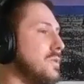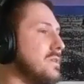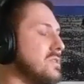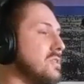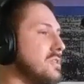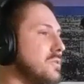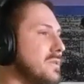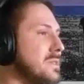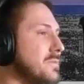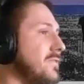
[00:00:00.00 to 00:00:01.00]
who wants a show
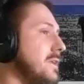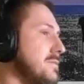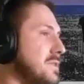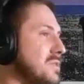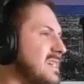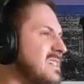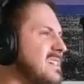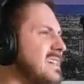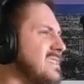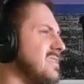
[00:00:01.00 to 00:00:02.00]
with some fun music.
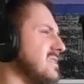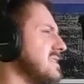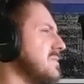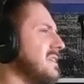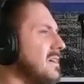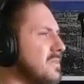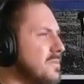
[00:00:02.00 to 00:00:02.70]
It's not as good as some of the